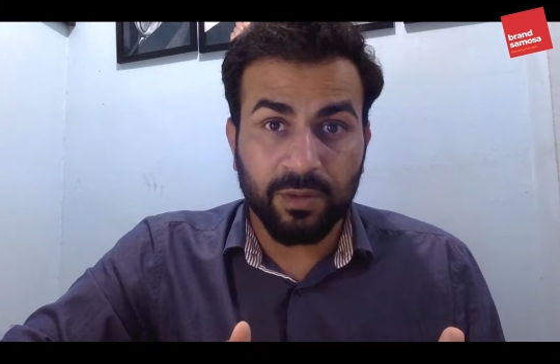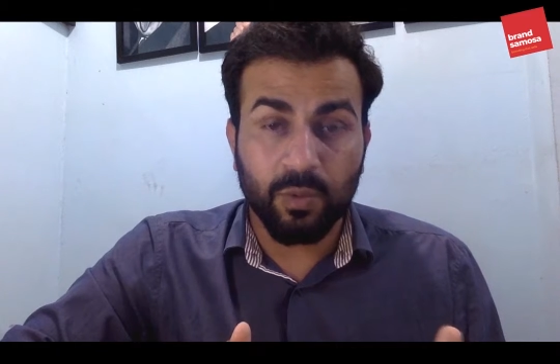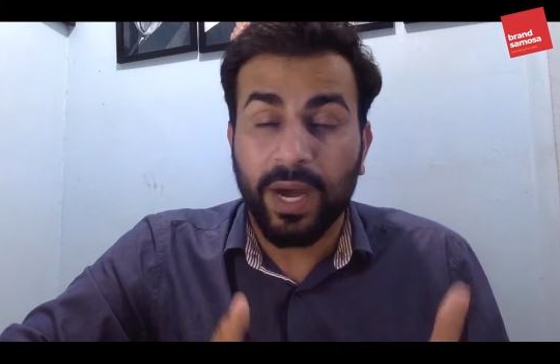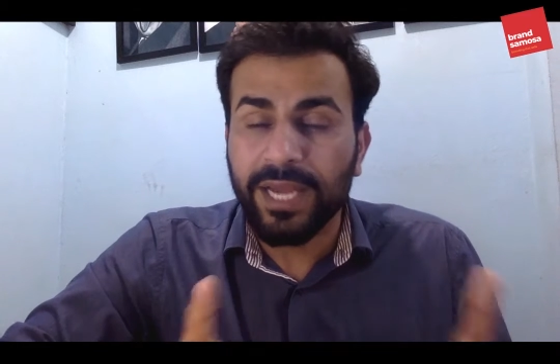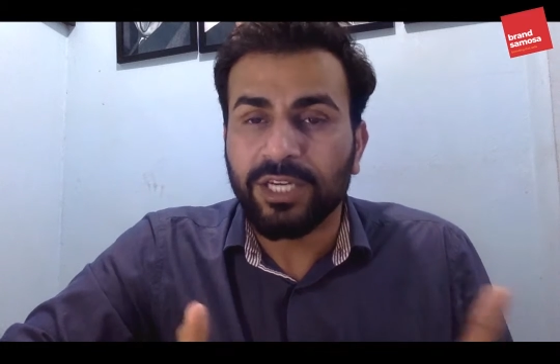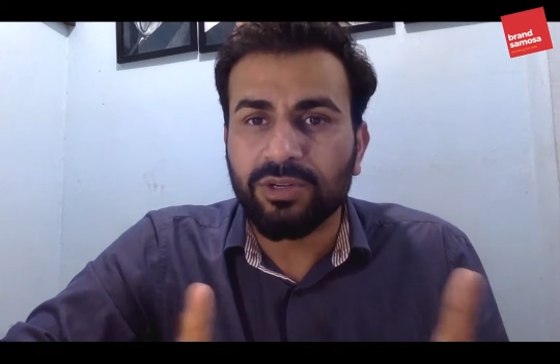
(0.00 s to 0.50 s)

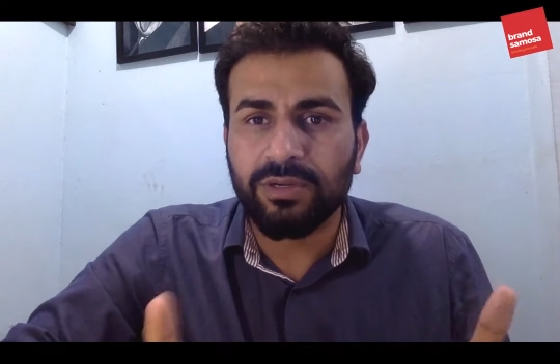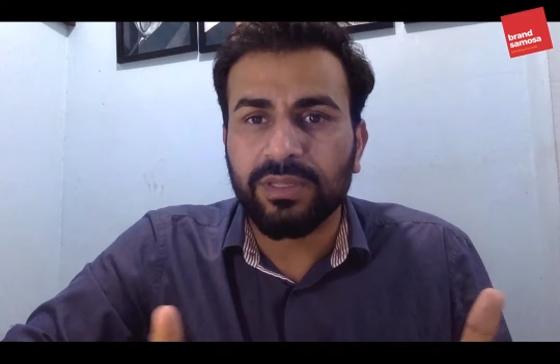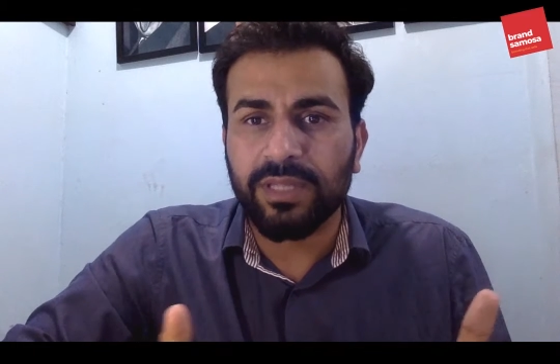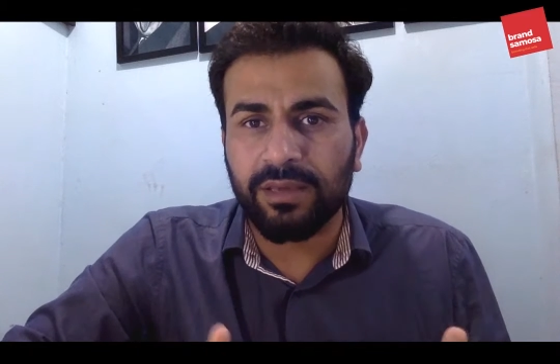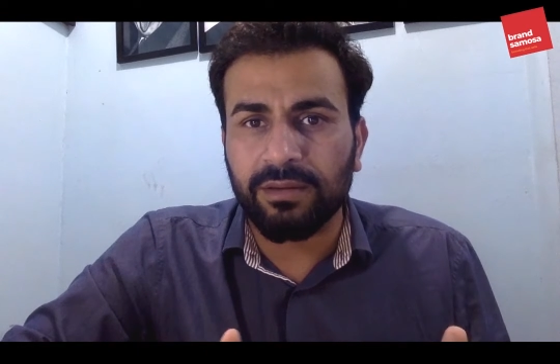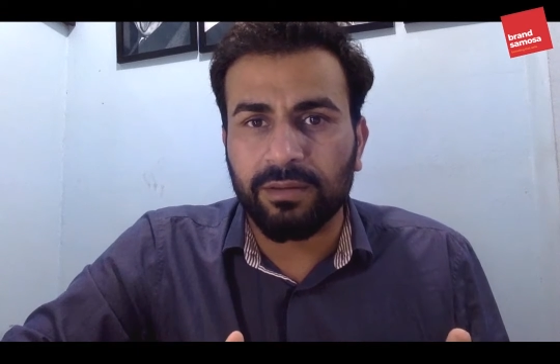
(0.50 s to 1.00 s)
Why should
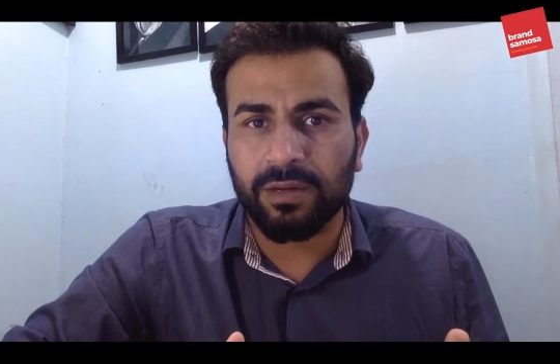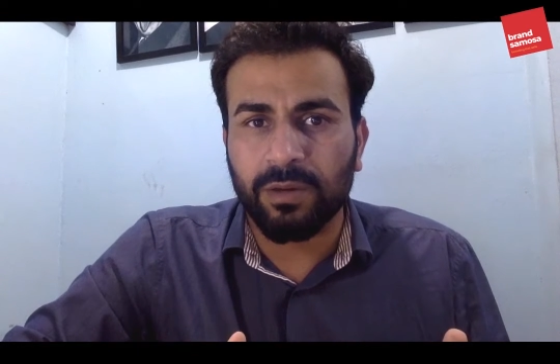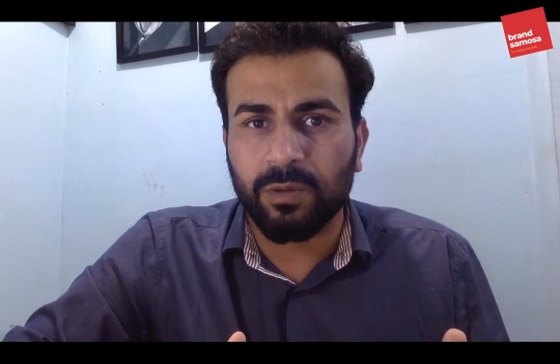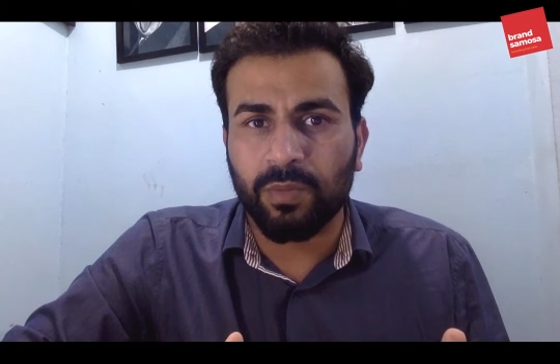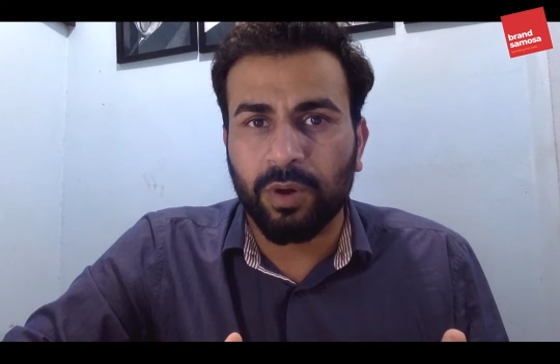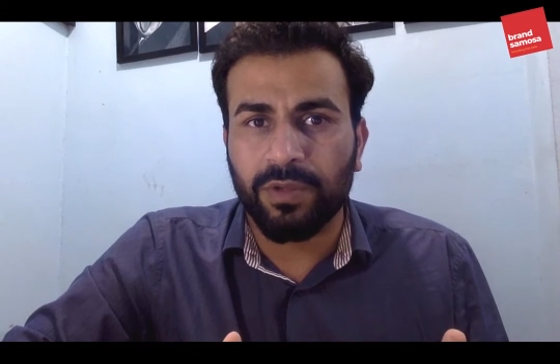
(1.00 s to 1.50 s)
they uh,
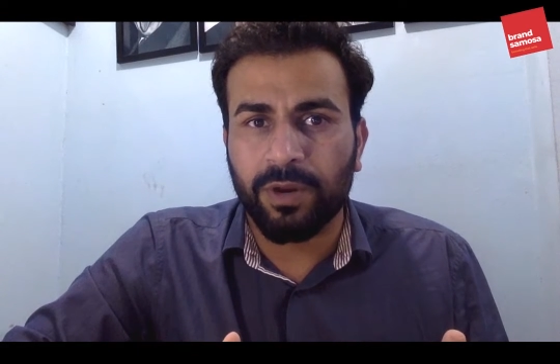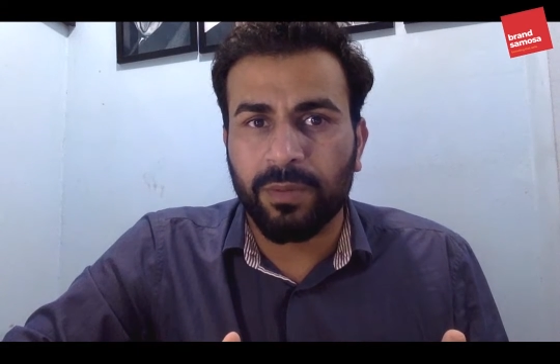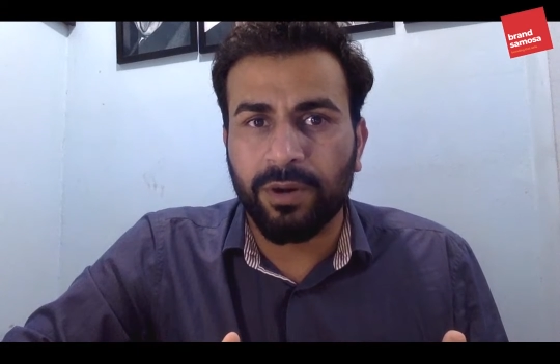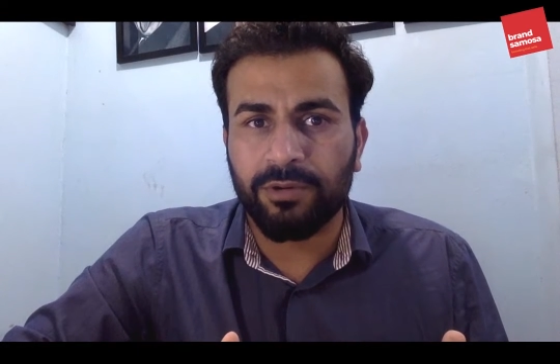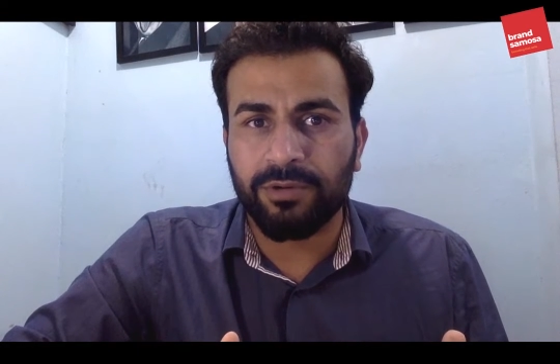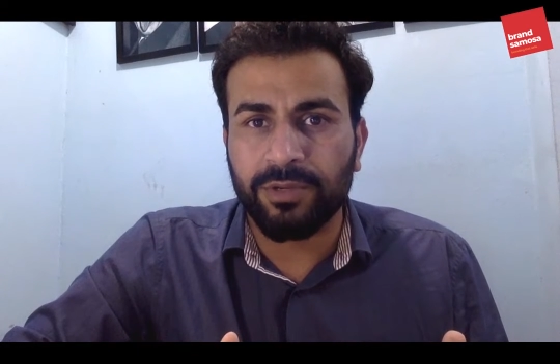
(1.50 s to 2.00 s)
bother
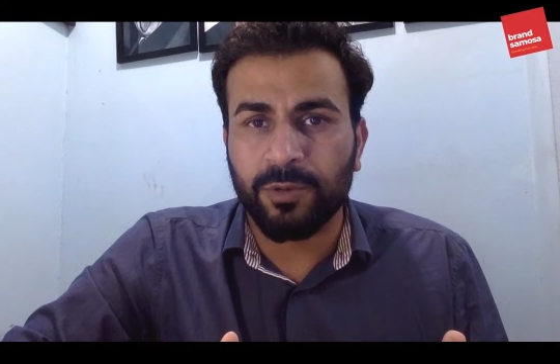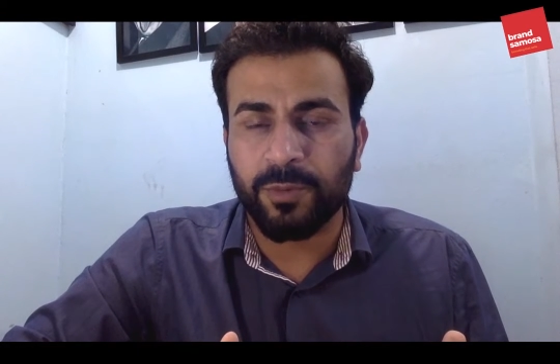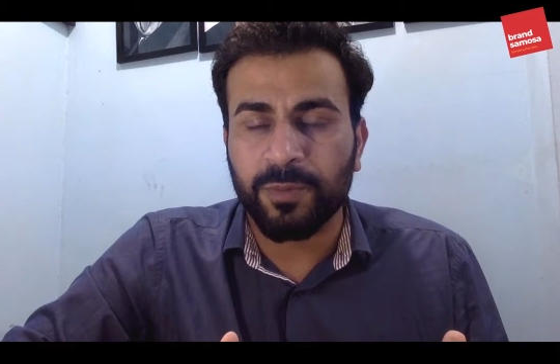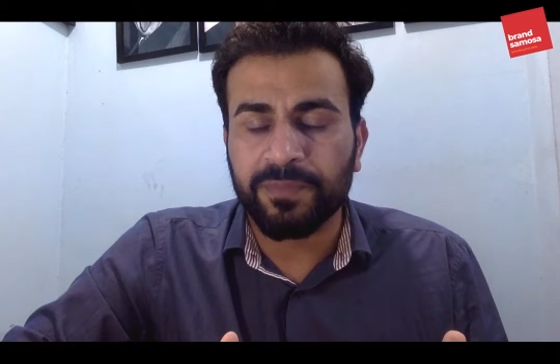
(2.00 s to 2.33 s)
about you?